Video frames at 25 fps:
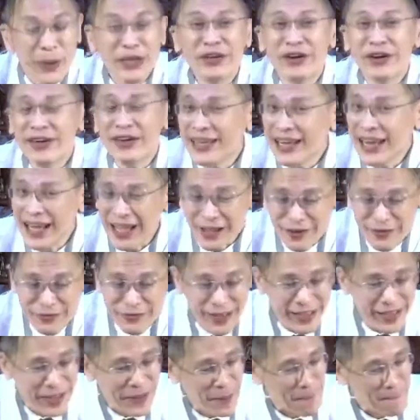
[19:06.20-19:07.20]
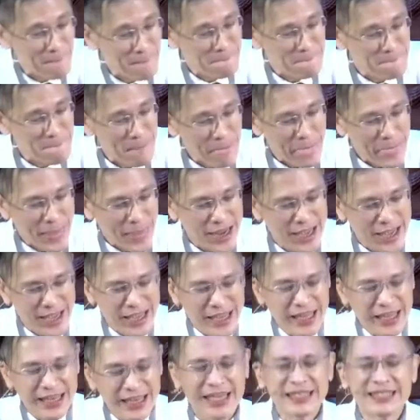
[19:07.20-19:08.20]
When you're in love,
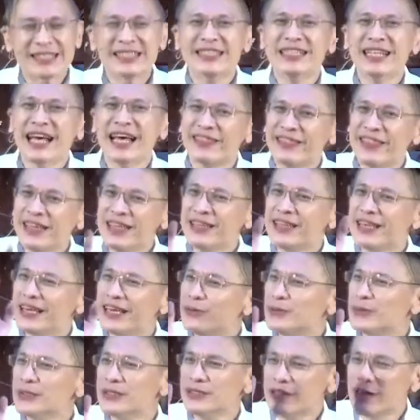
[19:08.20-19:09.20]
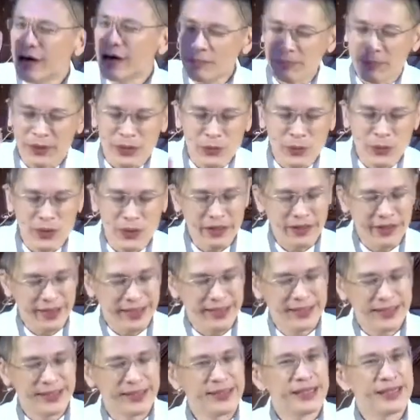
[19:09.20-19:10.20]
there's nothing that would not be
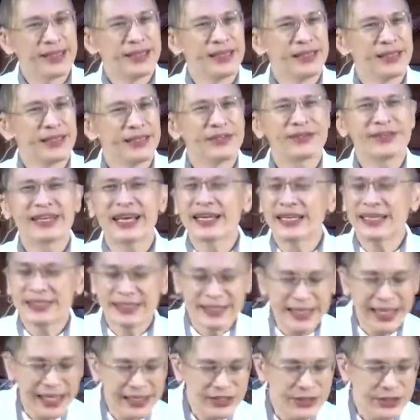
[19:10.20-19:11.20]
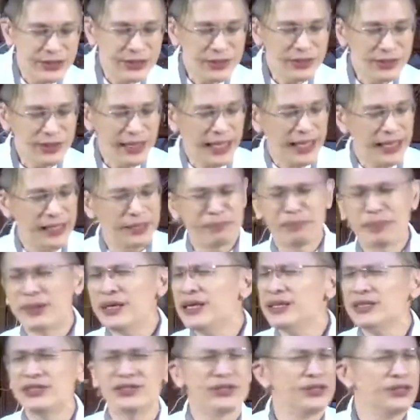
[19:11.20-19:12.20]
worth it. You get a tattoo and
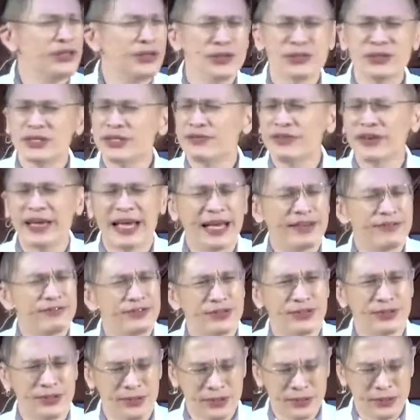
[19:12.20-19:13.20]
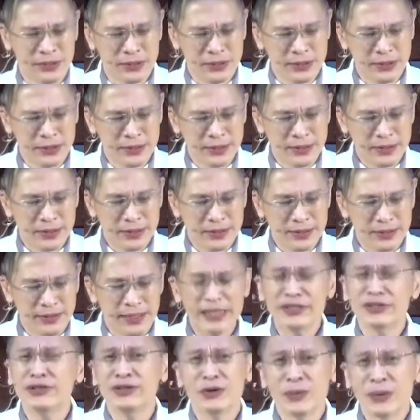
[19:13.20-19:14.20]
pierce your nose if you have to.
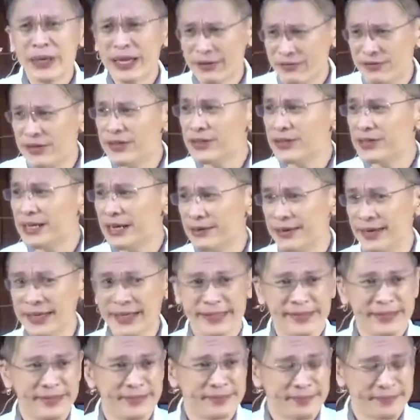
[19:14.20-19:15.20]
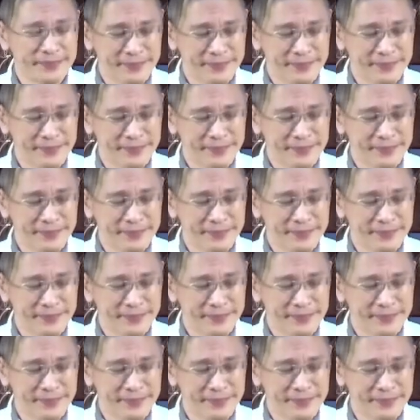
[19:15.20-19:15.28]
Right? You know what that feels like, right?